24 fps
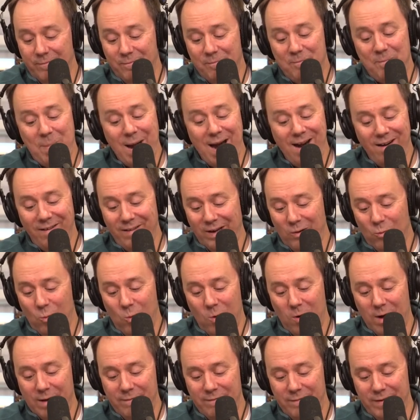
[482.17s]
barely
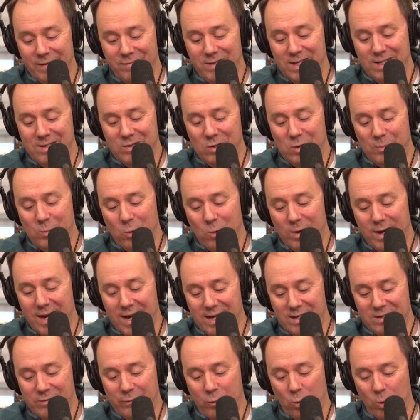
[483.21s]
won
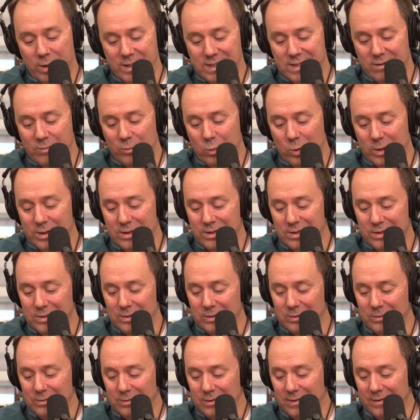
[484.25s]
52.8 to
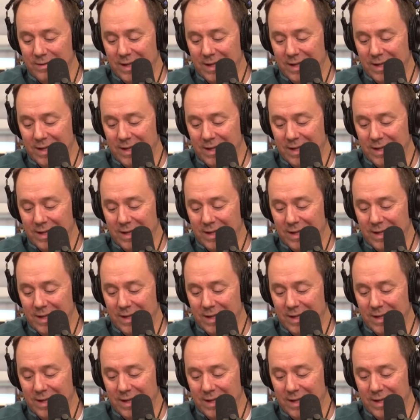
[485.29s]
47.2.